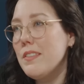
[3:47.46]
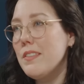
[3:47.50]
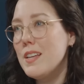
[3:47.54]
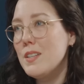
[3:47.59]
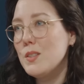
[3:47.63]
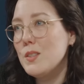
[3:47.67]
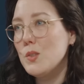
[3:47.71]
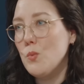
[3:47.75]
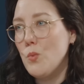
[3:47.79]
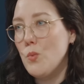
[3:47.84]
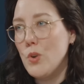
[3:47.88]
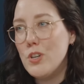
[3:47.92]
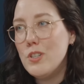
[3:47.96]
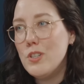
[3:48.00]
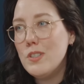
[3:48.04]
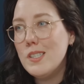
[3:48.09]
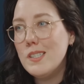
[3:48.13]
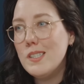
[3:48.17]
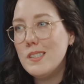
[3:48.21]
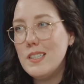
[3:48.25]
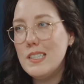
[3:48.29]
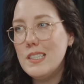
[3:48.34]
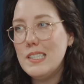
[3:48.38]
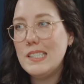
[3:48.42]
things
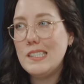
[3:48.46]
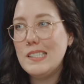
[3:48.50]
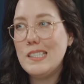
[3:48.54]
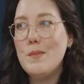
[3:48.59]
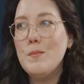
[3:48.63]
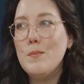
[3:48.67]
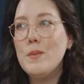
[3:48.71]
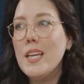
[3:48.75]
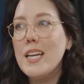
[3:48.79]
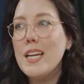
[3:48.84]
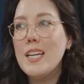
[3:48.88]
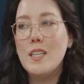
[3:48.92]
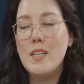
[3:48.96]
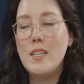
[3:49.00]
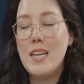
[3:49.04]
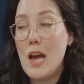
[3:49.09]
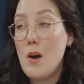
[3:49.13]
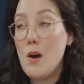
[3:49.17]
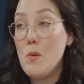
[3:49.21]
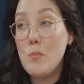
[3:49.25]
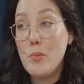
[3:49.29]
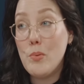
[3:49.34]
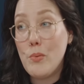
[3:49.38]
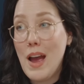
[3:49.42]
worse, it seemed like
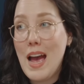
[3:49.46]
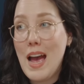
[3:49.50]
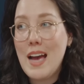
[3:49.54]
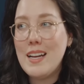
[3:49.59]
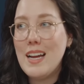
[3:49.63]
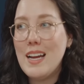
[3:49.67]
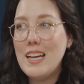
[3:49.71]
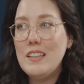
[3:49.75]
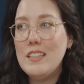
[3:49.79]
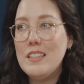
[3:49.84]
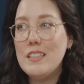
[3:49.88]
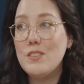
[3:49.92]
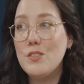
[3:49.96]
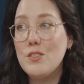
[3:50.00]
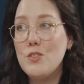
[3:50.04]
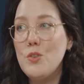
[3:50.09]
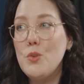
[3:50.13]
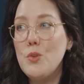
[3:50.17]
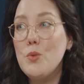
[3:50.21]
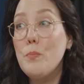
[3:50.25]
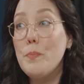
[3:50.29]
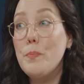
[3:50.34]
now Brad had this new